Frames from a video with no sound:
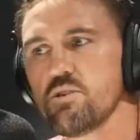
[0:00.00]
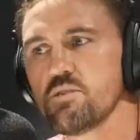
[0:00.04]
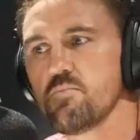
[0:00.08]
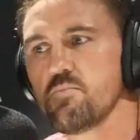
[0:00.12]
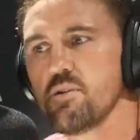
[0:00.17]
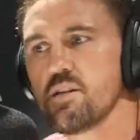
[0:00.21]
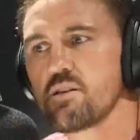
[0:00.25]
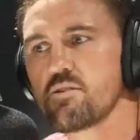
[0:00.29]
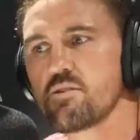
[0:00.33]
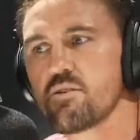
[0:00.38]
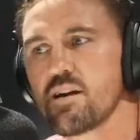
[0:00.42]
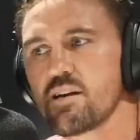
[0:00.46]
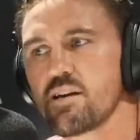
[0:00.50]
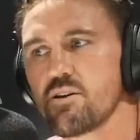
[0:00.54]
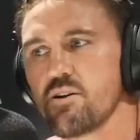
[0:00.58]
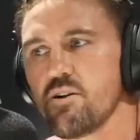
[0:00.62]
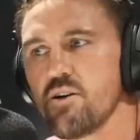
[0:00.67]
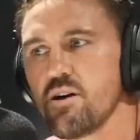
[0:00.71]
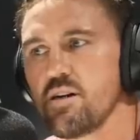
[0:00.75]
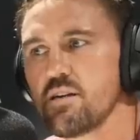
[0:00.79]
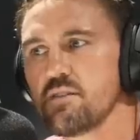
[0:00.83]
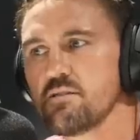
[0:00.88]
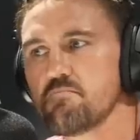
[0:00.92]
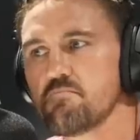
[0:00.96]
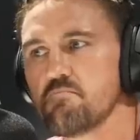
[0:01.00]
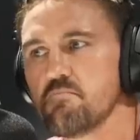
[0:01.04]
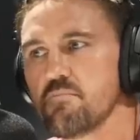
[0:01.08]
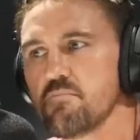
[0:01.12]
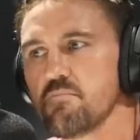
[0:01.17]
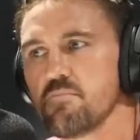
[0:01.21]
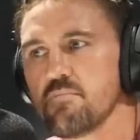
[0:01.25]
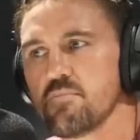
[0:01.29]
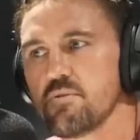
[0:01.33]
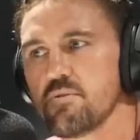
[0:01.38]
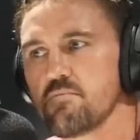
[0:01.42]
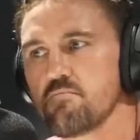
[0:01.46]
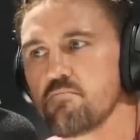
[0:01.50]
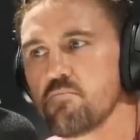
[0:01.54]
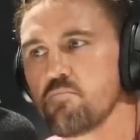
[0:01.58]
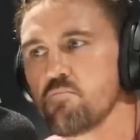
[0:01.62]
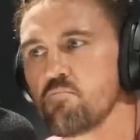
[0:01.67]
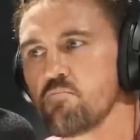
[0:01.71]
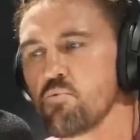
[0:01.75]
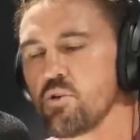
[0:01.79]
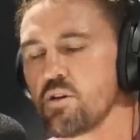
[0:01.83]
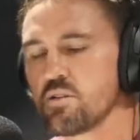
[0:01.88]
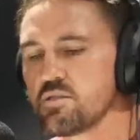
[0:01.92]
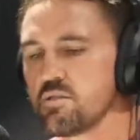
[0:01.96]
been a great guy. He
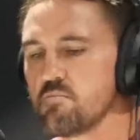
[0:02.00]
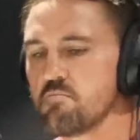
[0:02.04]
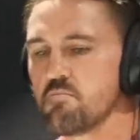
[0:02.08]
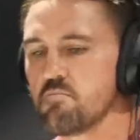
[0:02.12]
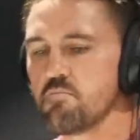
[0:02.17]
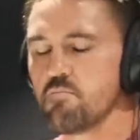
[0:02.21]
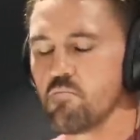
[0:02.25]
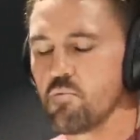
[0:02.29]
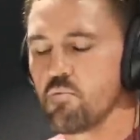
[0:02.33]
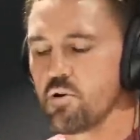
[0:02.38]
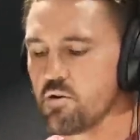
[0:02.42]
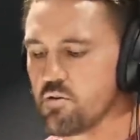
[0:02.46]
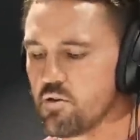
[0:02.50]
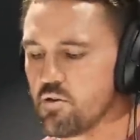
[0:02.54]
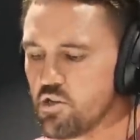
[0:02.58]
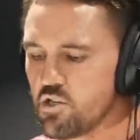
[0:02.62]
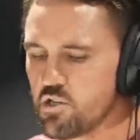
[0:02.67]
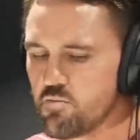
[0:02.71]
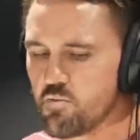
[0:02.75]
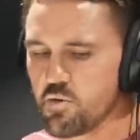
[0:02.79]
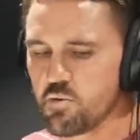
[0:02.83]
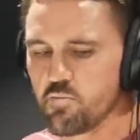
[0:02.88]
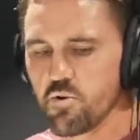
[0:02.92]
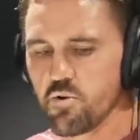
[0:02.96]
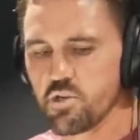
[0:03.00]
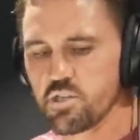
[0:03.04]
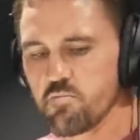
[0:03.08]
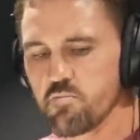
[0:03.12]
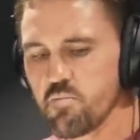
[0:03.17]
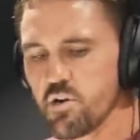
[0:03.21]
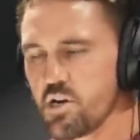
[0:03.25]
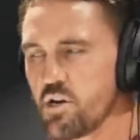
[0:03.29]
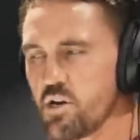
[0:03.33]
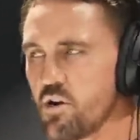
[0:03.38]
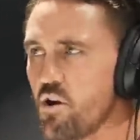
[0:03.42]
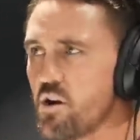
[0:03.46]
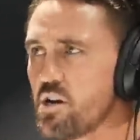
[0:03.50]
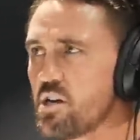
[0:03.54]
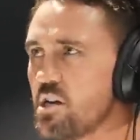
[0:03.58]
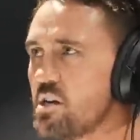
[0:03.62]
brings him when he used to be sponsored by Nike.